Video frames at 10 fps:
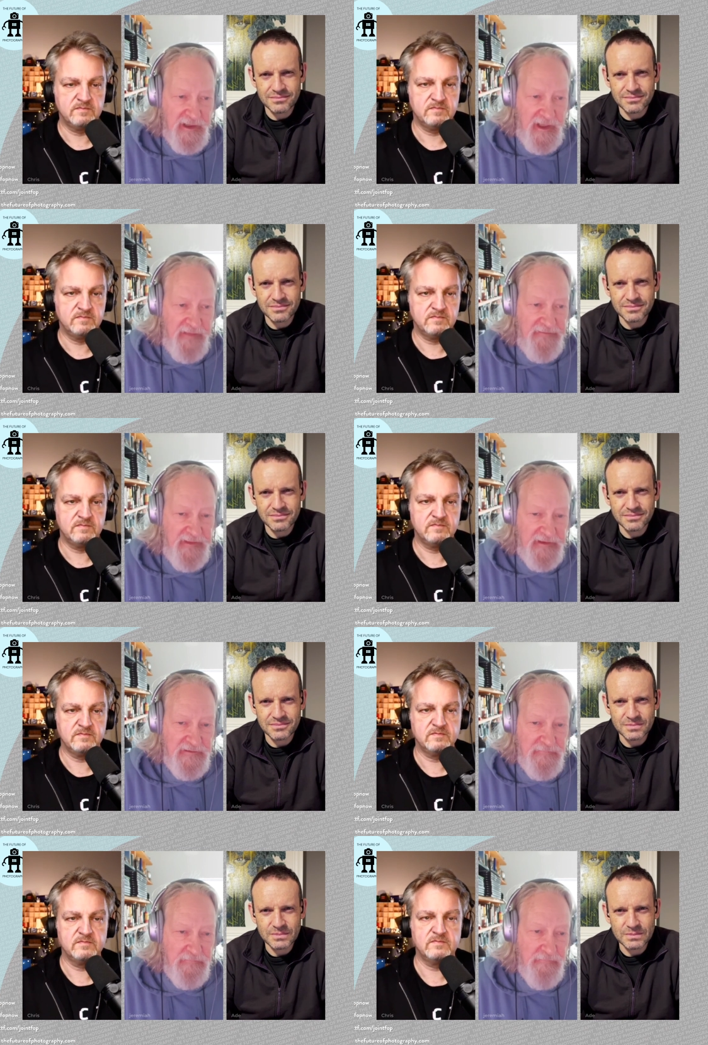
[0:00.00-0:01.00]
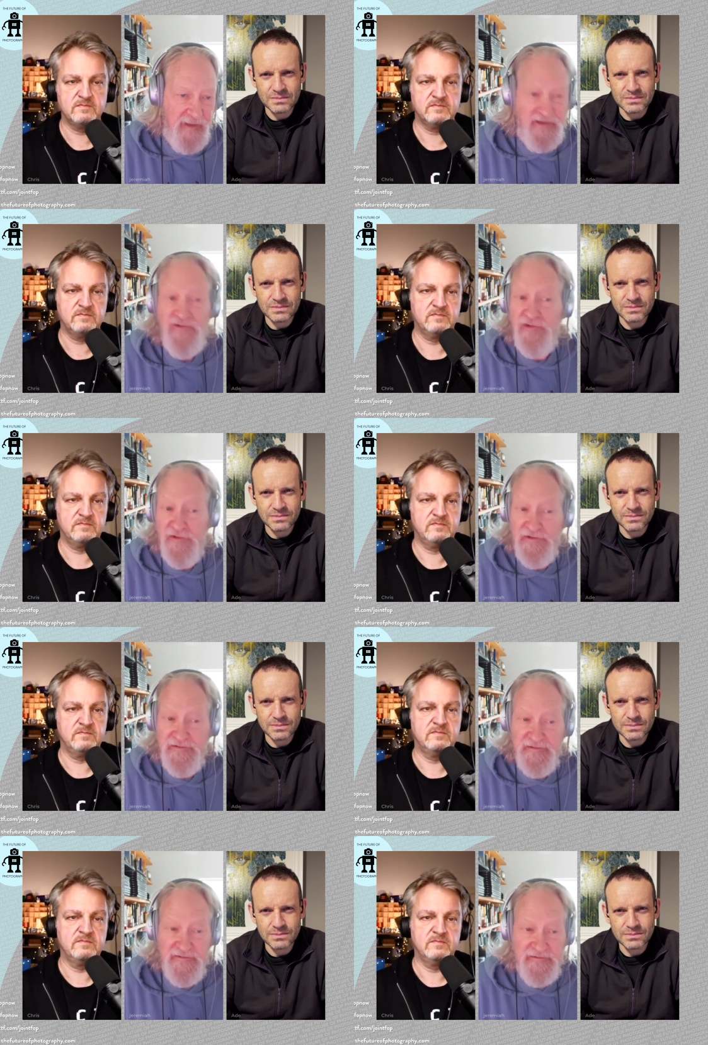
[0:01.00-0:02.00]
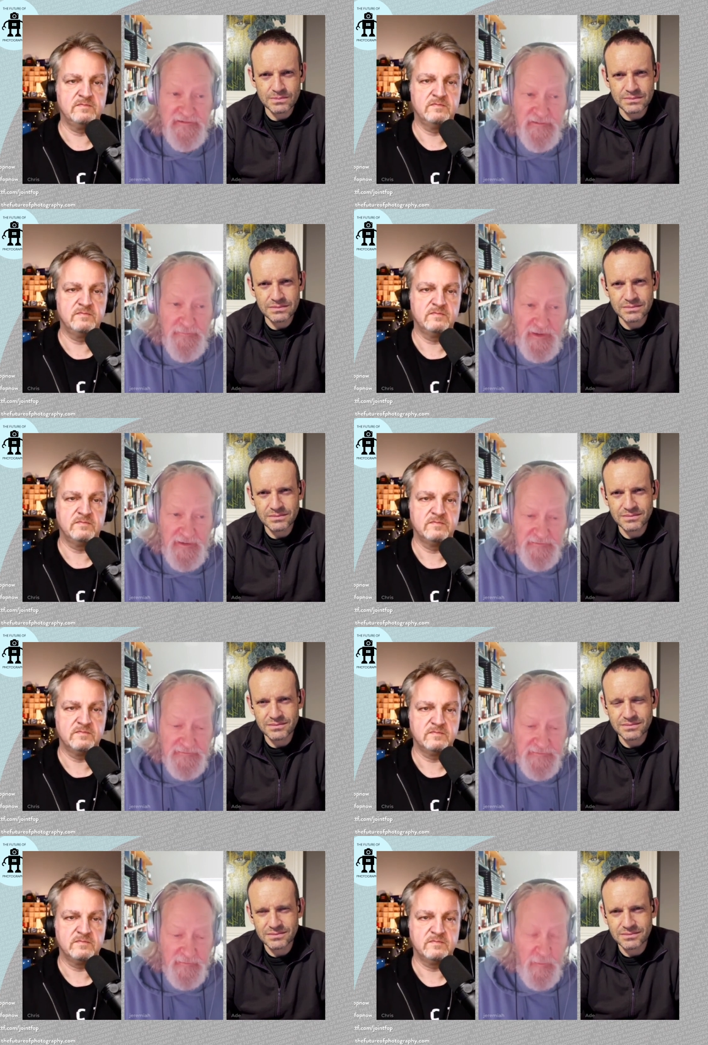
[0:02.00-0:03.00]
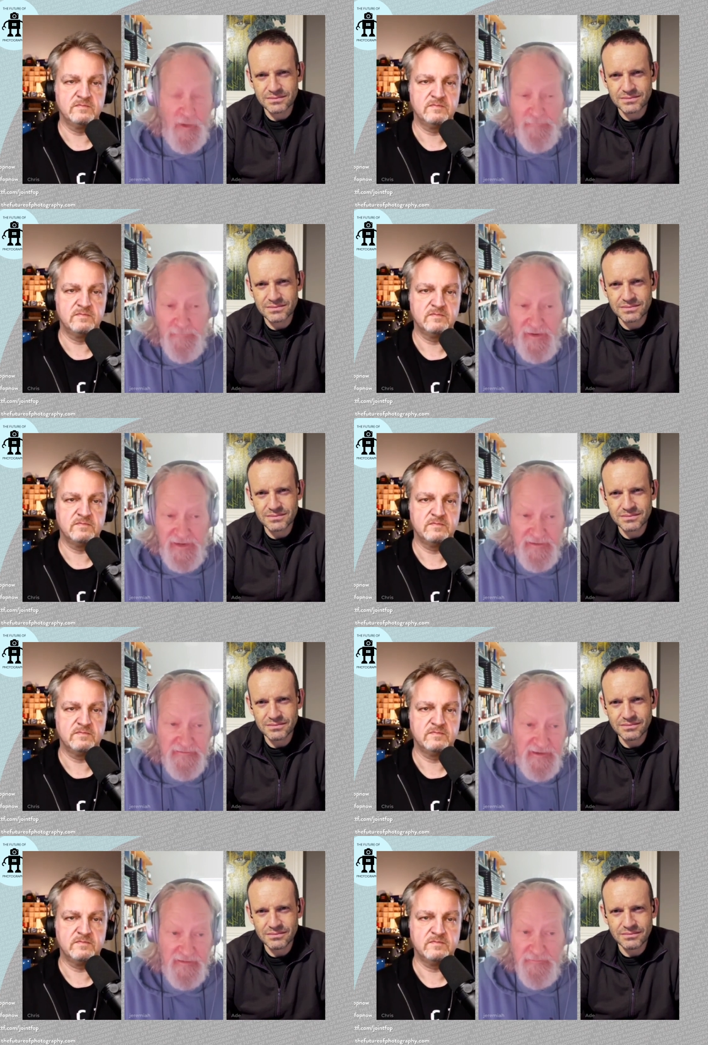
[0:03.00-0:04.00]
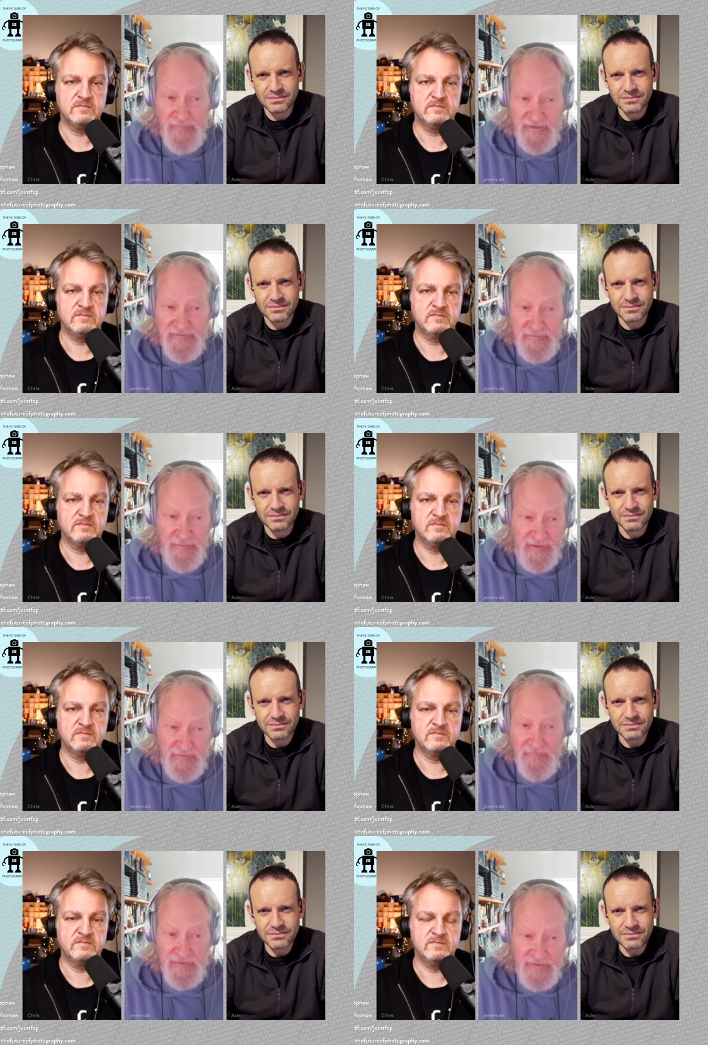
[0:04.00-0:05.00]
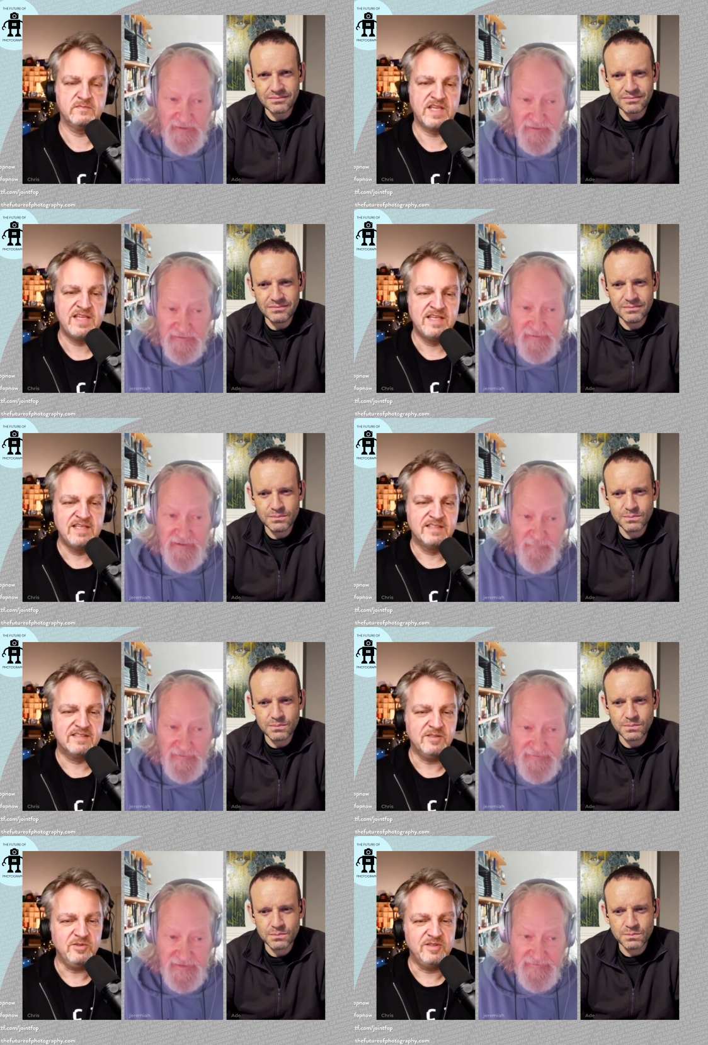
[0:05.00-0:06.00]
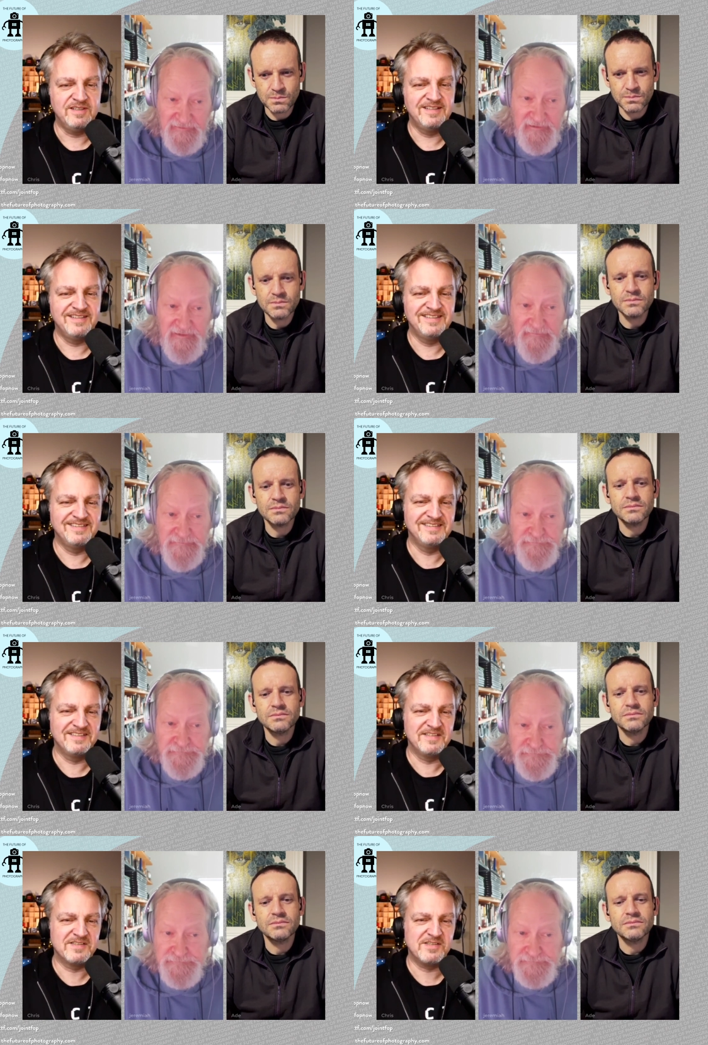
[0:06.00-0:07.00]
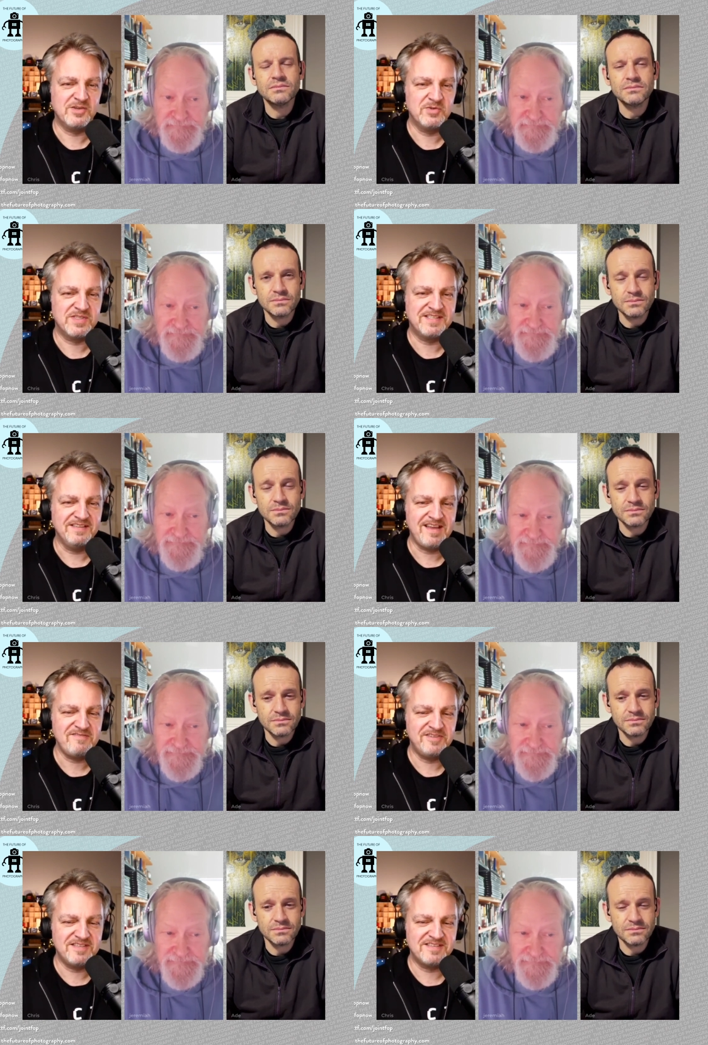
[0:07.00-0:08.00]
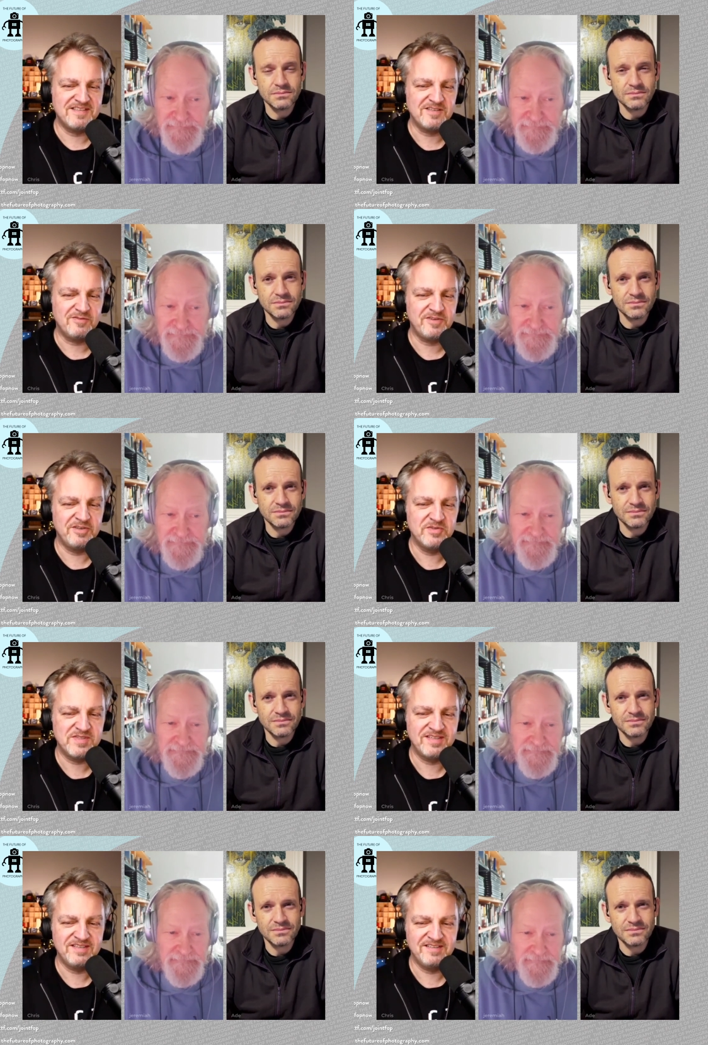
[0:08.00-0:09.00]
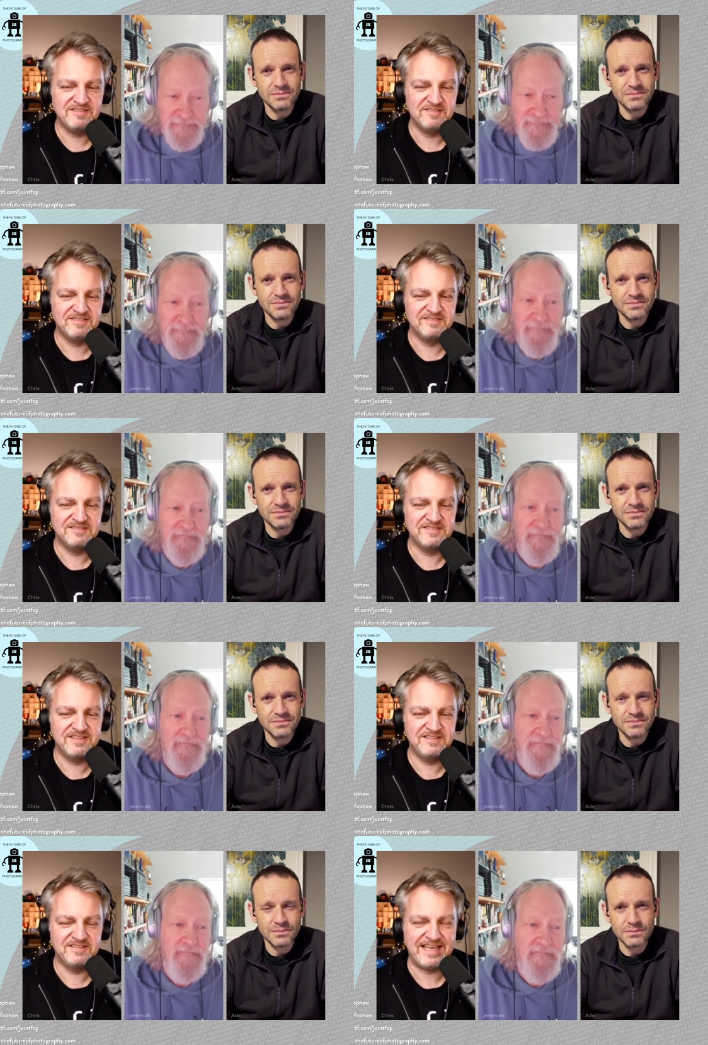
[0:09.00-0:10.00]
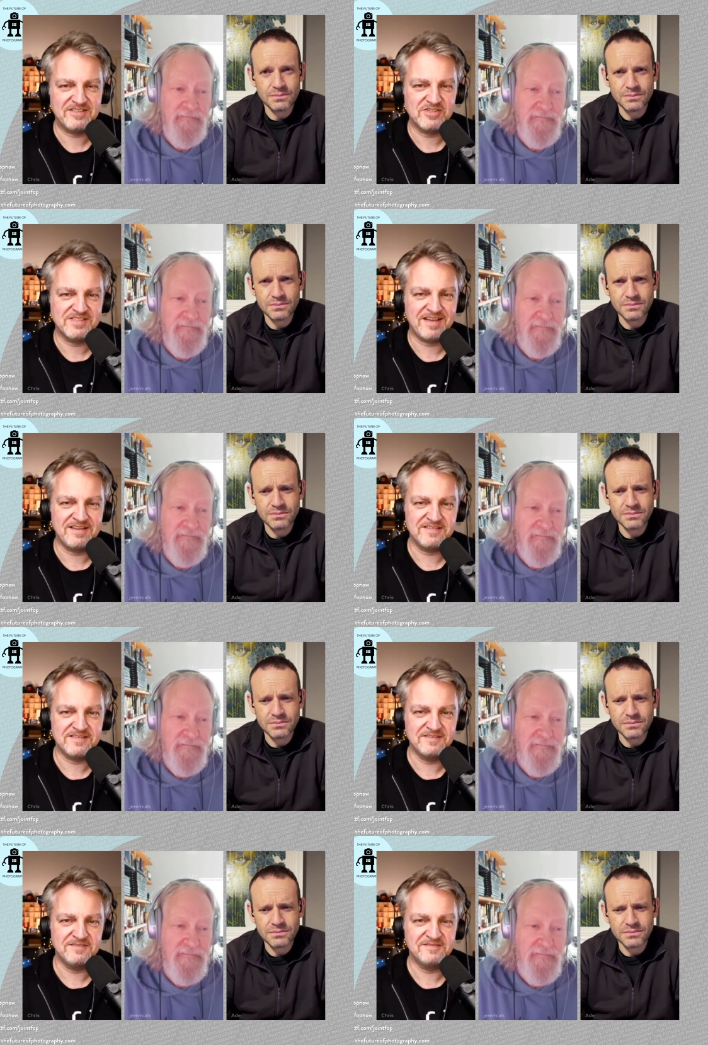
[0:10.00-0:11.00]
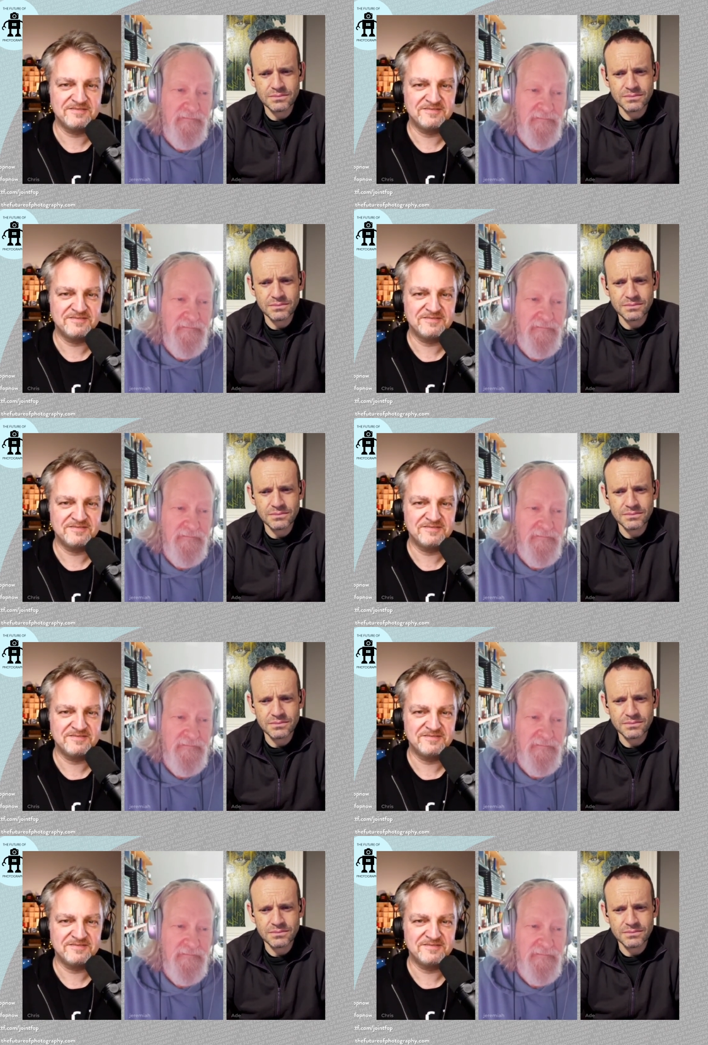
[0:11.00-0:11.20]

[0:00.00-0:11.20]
Speaker 1: and then make choices about what paint, how to mix the paint, what color, what
Speaker 2: density. So still life is often used in exercise.